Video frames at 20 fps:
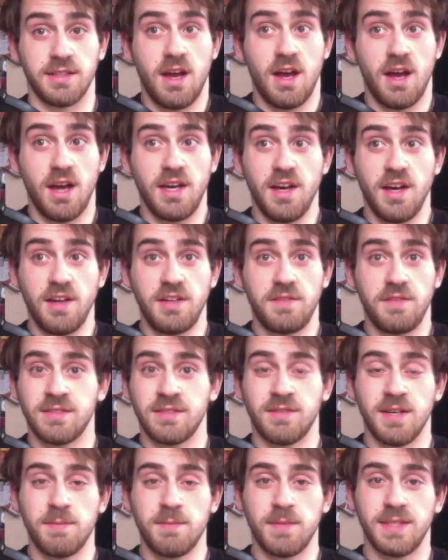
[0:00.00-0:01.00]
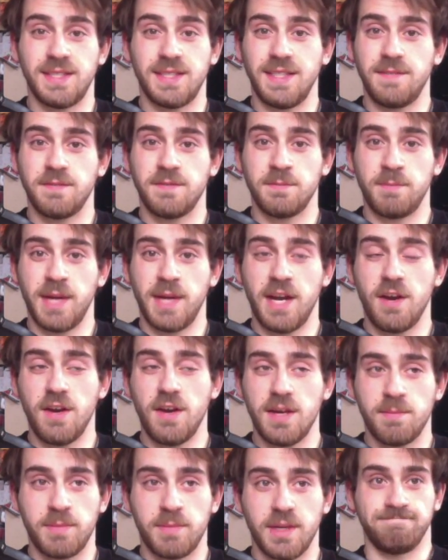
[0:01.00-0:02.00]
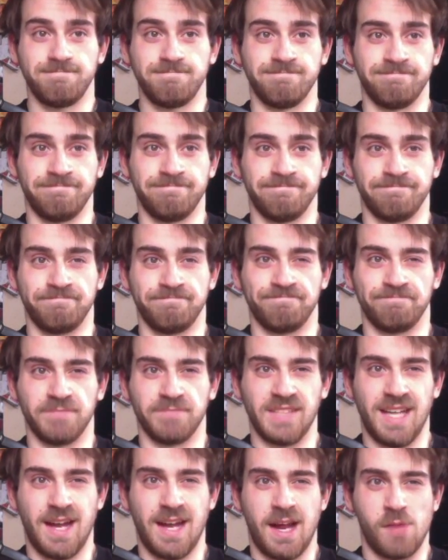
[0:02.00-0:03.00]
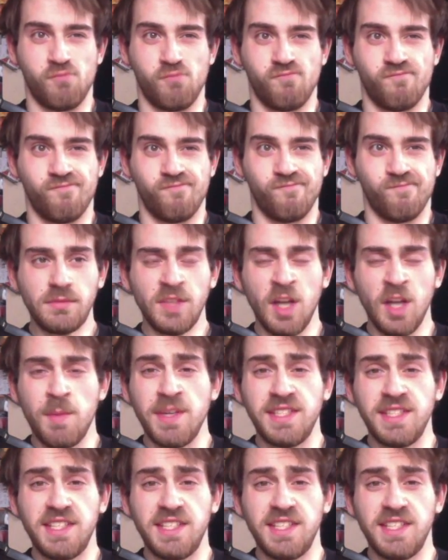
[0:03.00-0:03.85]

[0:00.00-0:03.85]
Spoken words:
and I kind of grit my teeth and bear it, but I mean,